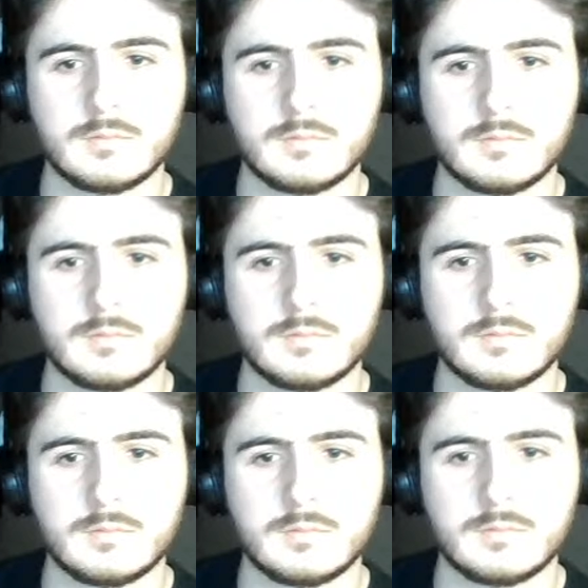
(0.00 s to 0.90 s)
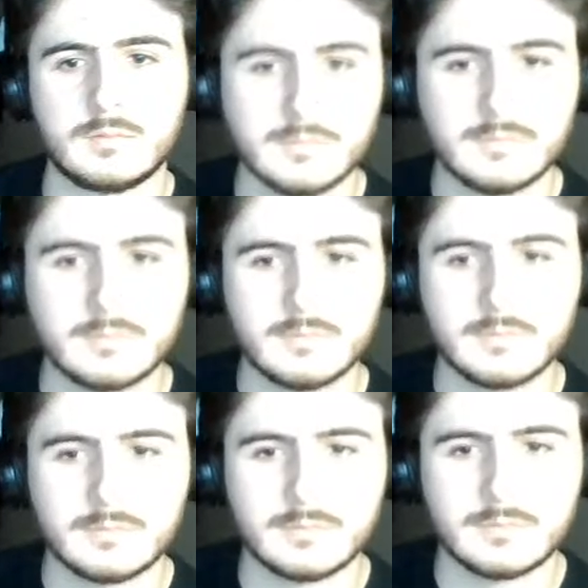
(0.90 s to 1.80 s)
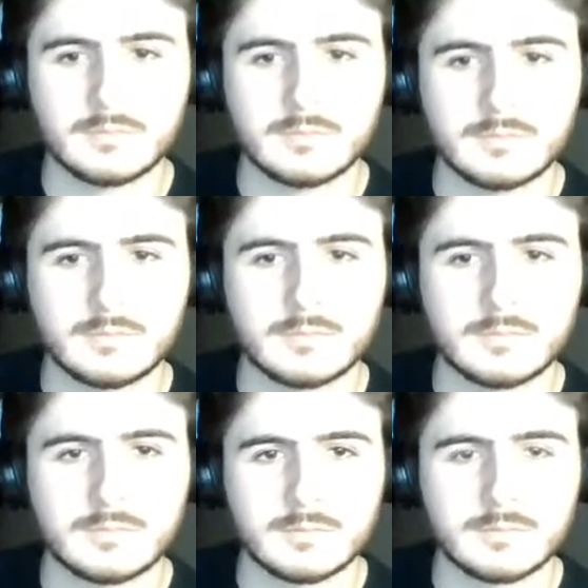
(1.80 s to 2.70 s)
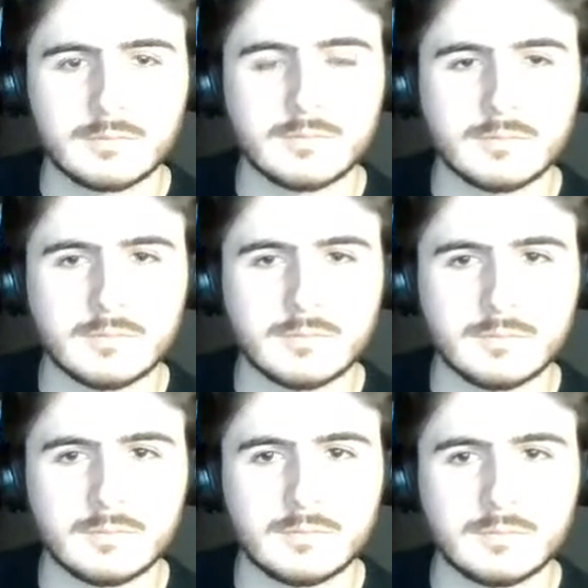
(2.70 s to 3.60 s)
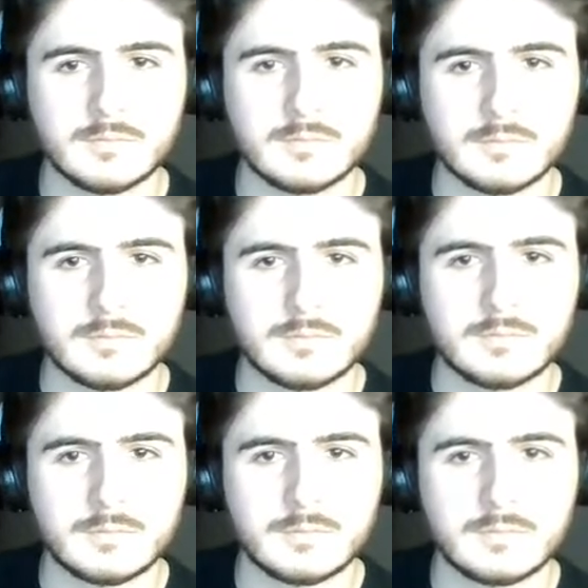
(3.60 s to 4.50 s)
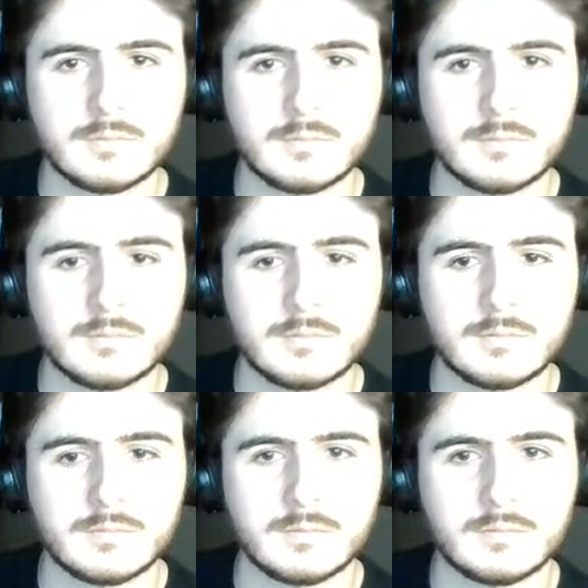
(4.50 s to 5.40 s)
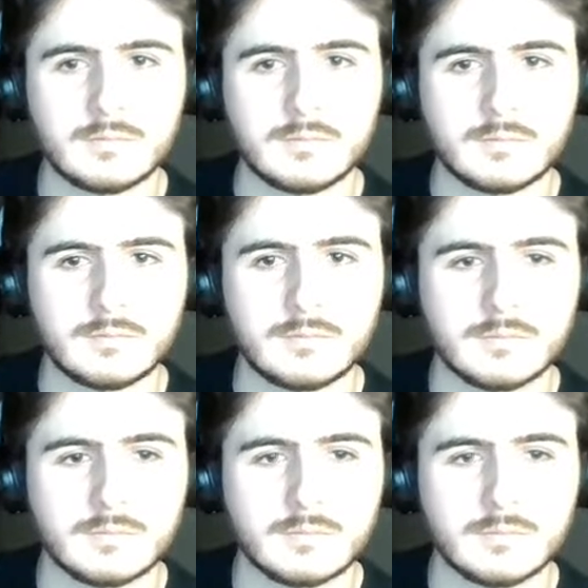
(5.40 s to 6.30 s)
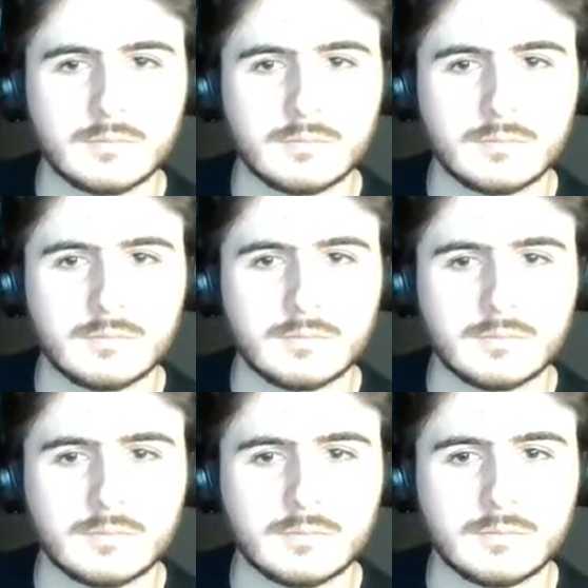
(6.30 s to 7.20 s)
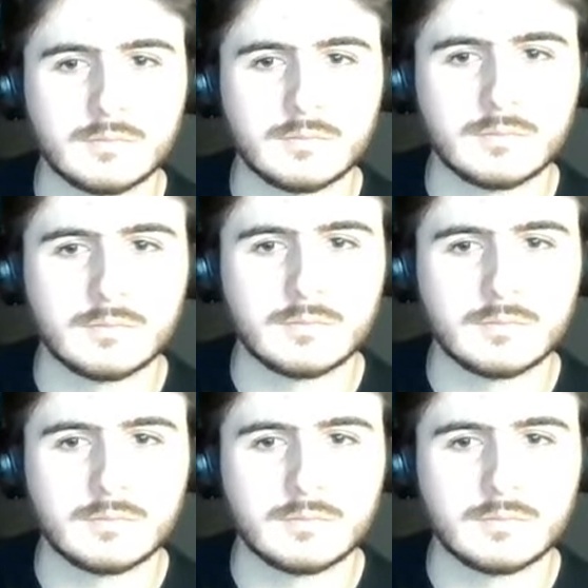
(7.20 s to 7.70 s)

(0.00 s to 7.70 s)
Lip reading: [no speech]